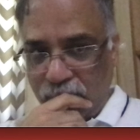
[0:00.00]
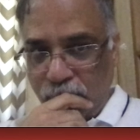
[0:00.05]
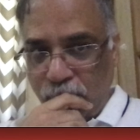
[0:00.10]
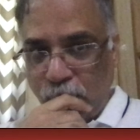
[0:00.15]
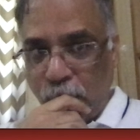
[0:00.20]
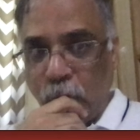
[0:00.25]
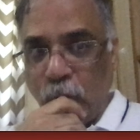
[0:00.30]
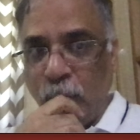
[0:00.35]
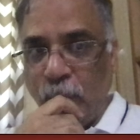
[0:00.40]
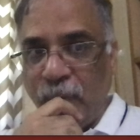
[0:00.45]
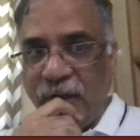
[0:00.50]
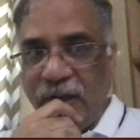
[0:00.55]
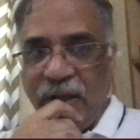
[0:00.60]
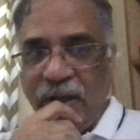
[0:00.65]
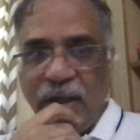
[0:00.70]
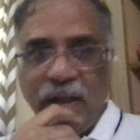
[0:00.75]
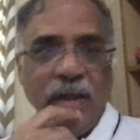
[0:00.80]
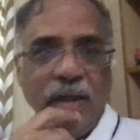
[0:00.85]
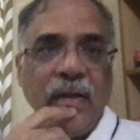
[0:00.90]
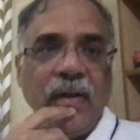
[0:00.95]
book
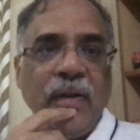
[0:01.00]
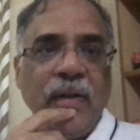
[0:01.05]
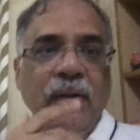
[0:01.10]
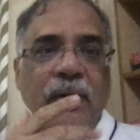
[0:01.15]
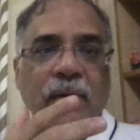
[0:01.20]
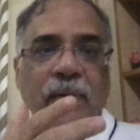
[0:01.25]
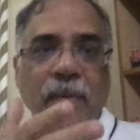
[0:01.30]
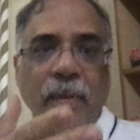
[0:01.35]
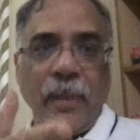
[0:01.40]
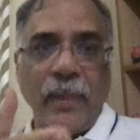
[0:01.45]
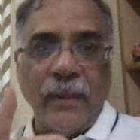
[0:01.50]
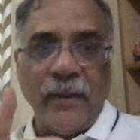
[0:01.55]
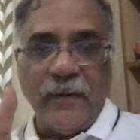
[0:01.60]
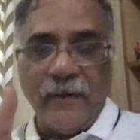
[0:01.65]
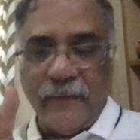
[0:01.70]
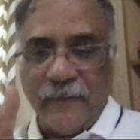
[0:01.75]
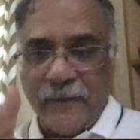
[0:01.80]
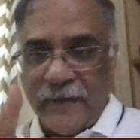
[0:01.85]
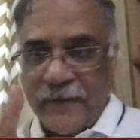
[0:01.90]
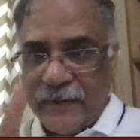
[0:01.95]
by
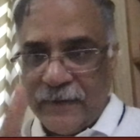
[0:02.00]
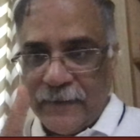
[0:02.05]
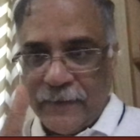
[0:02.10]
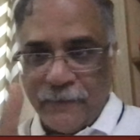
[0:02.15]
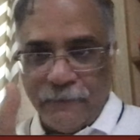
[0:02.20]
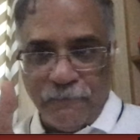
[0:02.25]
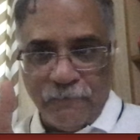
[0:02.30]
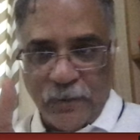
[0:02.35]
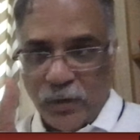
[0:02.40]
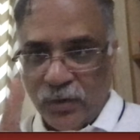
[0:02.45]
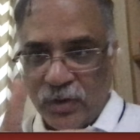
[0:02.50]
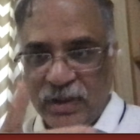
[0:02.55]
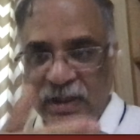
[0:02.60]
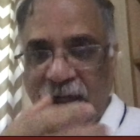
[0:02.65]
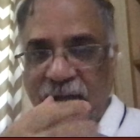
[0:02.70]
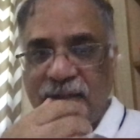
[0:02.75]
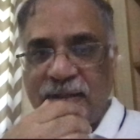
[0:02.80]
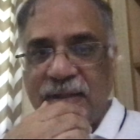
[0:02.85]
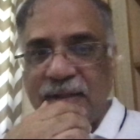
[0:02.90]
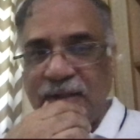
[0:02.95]
this on
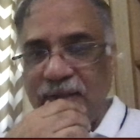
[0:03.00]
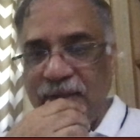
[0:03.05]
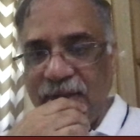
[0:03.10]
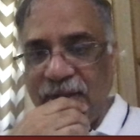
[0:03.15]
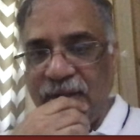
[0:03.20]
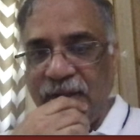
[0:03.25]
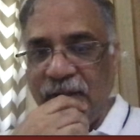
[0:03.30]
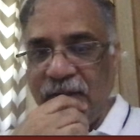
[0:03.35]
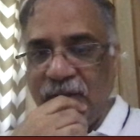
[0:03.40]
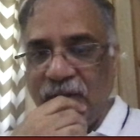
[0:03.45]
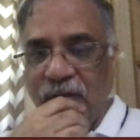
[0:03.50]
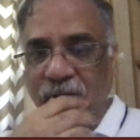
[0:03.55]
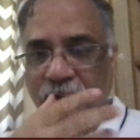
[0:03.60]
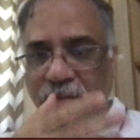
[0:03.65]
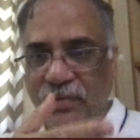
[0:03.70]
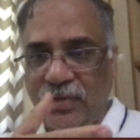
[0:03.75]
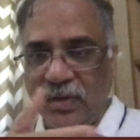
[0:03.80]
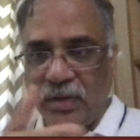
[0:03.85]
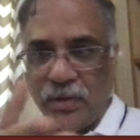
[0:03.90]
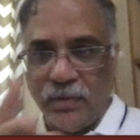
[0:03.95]
statistical learning
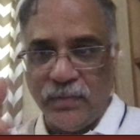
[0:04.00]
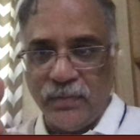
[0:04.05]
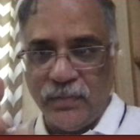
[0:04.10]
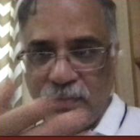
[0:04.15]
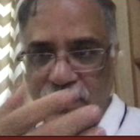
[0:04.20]
of